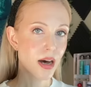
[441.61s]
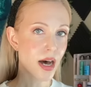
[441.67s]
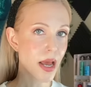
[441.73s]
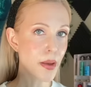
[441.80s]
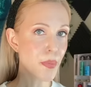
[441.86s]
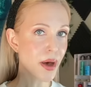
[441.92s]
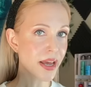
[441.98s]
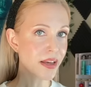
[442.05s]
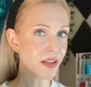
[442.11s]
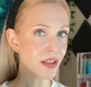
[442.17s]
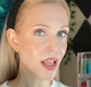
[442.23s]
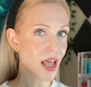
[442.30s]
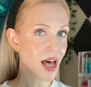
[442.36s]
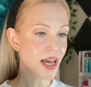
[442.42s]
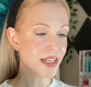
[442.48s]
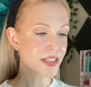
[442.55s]
I buy a
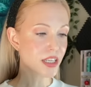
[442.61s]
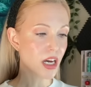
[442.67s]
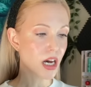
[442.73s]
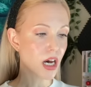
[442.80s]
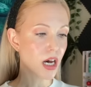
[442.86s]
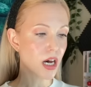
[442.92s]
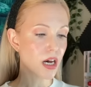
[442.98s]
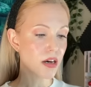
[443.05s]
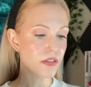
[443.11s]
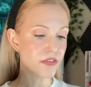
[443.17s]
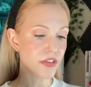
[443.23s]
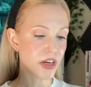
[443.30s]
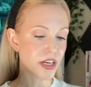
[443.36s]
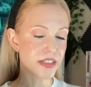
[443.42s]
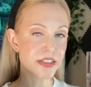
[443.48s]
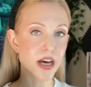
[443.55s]
lot of
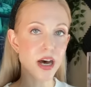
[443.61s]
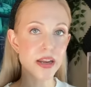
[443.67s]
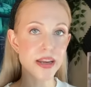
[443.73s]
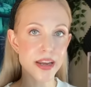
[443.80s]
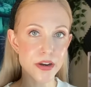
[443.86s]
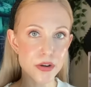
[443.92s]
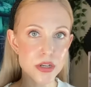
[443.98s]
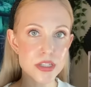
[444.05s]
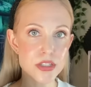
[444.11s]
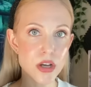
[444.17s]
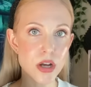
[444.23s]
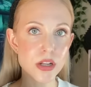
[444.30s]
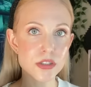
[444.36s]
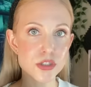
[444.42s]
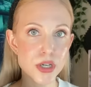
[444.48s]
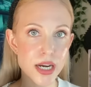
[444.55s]
uh, non
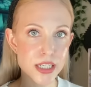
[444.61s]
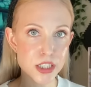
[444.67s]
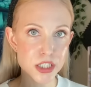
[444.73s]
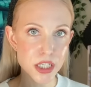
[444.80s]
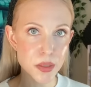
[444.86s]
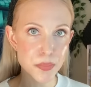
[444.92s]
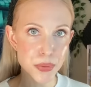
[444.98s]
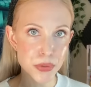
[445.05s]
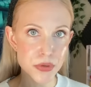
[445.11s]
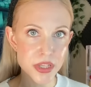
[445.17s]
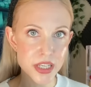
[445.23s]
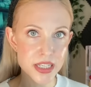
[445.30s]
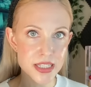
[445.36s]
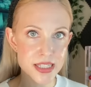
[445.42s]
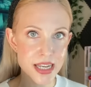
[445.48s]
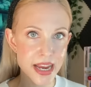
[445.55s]
aerosol dry shampoo
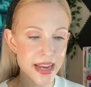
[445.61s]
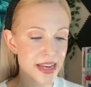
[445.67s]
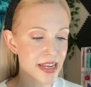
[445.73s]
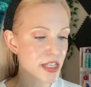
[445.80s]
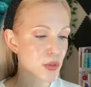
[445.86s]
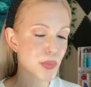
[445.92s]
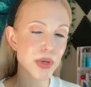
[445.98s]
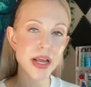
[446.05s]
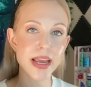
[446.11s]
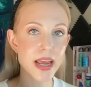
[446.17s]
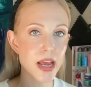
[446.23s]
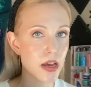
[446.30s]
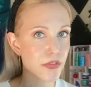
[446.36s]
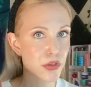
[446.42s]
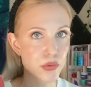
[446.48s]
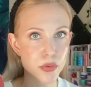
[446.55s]
these days, but I
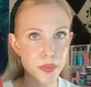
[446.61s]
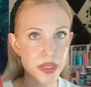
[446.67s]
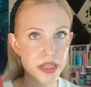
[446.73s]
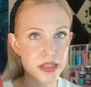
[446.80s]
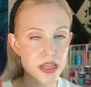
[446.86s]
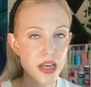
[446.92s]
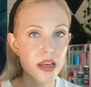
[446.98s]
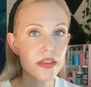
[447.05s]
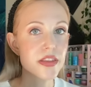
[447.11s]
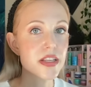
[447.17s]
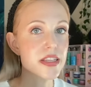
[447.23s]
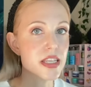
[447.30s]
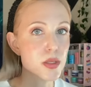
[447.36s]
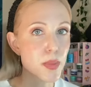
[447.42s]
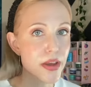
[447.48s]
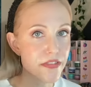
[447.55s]
have to admit, this
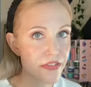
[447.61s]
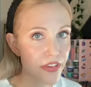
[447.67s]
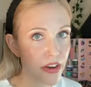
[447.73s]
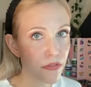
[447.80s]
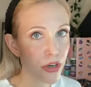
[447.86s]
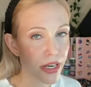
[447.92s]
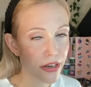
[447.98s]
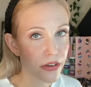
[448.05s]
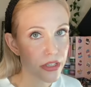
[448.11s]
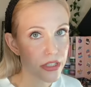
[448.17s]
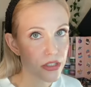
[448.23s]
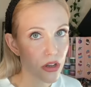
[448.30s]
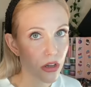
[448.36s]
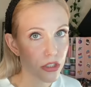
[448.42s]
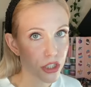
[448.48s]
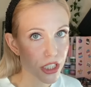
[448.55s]
is my favorite
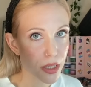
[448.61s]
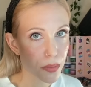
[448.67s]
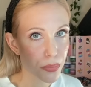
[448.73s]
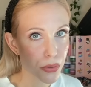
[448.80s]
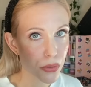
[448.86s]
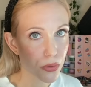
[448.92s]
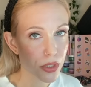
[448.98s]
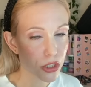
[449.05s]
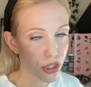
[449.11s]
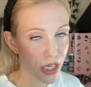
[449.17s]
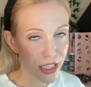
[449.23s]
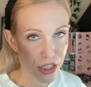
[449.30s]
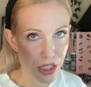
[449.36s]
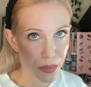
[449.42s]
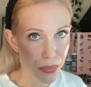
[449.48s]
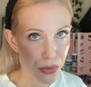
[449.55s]
aerosol shampoo, dry
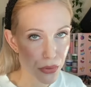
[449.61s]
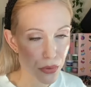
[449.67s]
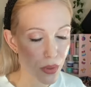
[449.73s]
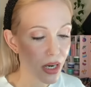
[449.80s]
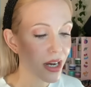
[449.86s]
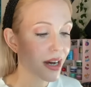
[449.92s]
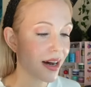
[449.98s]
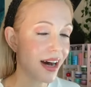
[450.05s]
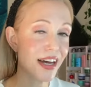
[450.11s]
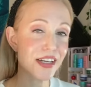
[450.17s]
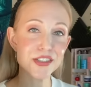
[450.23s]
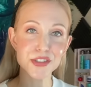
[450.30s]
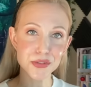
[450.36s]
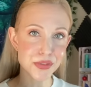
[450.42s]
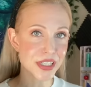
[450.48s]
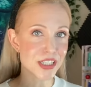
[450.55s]
shampoo. I
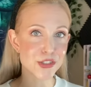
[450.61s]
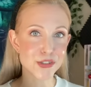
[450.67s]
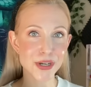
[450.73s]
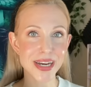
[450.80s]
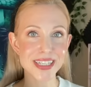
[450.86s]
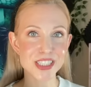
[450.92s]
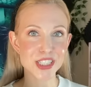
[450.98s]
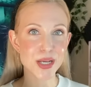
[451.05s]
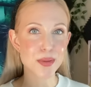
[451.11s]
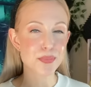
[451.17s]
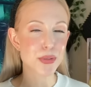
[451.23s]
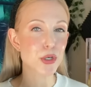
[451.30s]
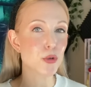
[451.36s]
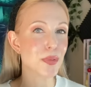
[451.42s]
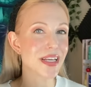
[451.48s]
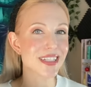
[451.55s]
do need dry
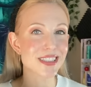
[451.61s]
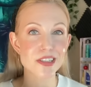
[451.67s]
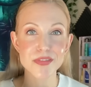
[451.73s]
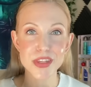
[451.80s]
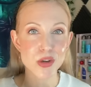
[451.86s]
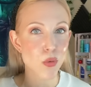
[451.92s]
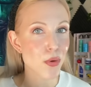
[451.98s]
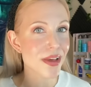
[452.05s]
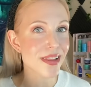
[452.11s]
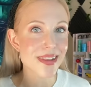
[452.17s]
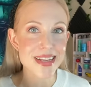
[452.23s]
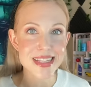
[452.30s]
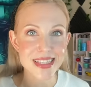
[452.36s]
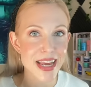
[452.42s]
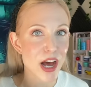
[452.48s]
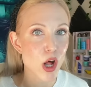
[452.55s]
shampoo because of the oily
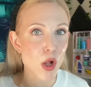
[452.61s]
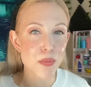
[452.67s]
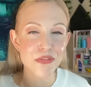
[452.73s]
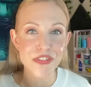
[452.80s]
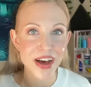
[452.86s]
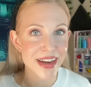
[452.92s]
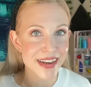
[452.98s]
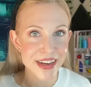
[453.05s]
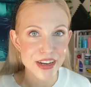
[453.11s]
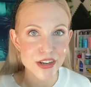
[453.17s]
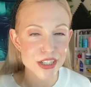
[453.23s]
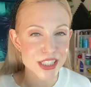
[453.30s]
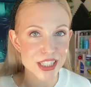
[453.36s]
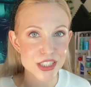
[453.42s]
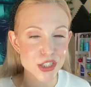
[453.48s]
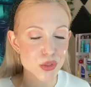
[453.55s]
scalp, fine hair
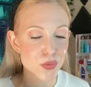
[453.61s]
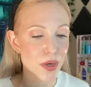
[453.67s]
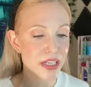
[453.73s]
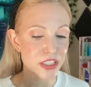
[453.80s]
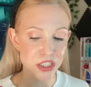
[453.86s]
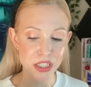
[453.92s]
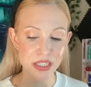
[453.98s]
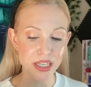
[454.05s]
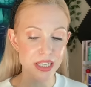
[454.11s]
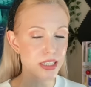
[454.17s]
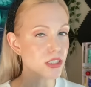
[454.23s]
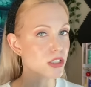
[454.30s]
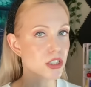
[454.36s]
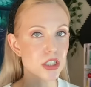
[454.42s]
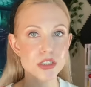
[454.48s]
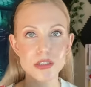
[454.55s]
situation,
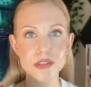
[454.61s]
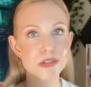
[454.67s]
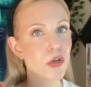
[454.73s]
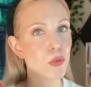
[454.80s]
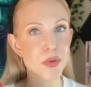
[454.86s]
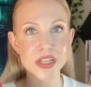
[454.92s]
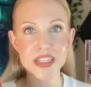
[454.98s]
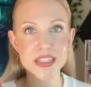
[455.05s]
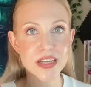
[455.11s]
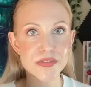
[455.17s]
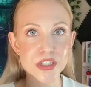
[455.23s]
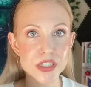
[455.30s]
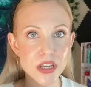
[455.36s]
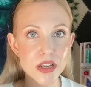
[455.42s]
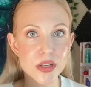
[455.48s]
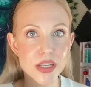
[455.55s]
and just nobody's ever
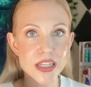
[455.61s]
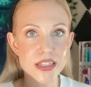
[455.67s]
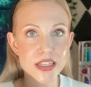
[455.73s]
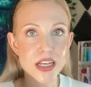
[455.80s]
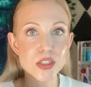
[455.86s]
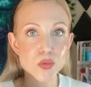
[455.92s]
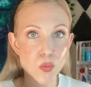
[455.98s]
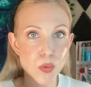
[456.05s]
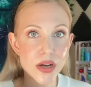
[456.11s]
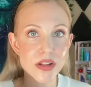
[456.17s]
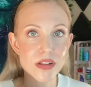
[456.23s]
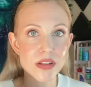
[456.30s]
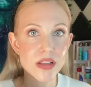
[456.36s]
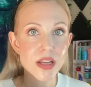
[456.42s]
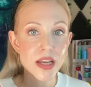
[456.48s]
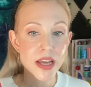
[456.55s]
done it as
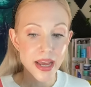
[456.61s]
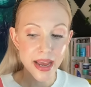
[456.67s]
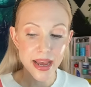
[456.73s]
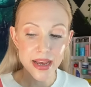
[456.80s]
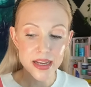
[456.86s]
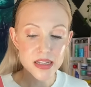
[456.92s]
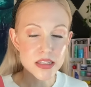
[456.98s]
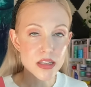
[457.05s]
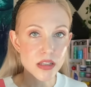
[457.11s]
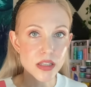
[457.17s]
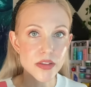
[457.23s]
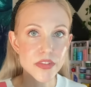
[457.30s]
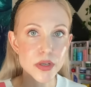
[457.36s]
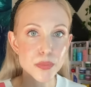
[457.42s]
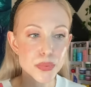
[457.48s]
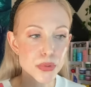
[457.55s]
well as
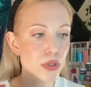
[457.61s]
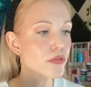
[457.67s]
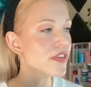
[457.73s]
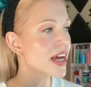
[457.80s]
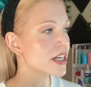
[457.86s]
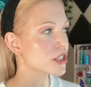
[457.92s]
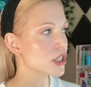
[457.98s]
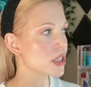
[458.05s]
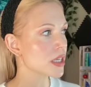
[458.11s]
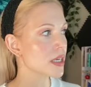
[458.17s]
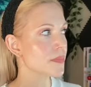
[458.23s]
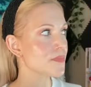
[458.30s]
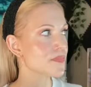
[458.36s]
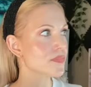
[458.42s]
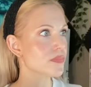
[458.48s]
Living Proof. Actually,